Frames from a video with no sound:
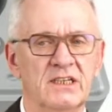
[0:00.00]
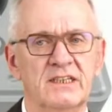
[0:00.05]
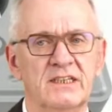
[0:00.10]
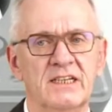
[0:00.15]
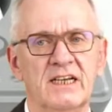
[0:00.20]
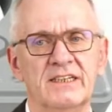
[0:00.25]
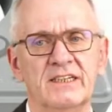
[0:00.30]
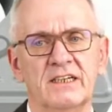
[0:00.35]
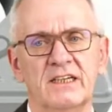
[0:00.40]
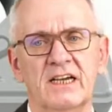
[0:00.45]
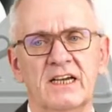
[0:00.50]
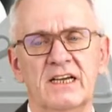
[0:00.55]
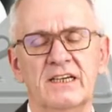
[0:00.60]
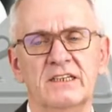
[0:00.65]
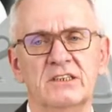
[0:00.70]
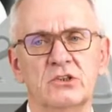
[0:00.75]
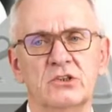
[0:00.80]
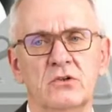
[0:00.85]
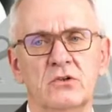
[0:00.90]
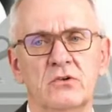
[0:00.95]
and that again
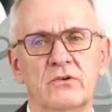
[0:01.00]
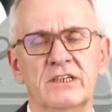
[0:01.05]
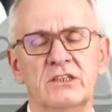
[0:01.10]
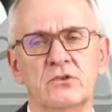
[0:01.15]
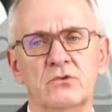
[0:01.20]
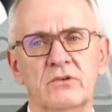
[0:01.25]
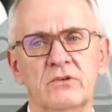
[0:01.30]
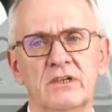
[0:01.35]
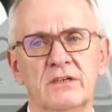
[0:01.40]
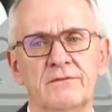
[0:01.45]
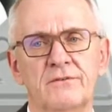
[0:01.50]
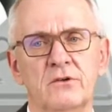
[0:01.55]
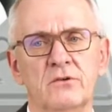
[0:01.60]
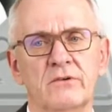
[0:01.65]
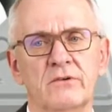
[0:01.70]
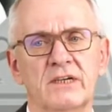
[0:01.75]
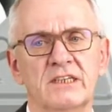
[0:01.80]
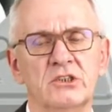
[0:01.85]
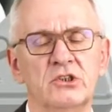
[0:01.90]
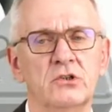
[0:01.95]
is going to
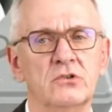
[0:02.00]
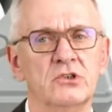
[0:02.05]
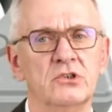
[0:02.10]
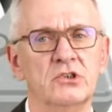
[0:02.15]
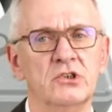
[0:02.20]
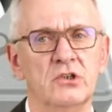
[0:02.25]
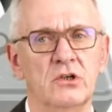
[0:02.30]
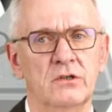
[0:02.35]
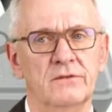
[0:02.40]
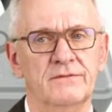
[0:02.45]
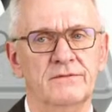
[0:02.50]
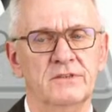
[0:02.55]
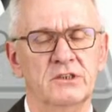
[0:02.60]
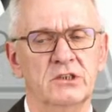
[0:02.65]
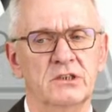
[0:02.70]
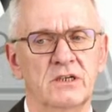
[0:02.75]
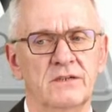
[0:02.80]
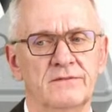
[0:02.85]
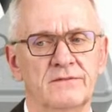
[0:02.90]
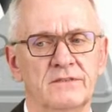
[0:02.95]
influence your
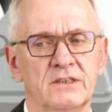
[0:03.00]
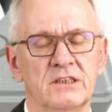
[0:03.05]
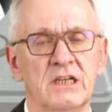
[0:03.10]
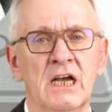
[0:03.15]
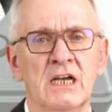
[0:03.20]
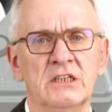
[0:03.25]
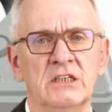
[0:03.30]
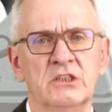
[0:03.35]
surface roughness.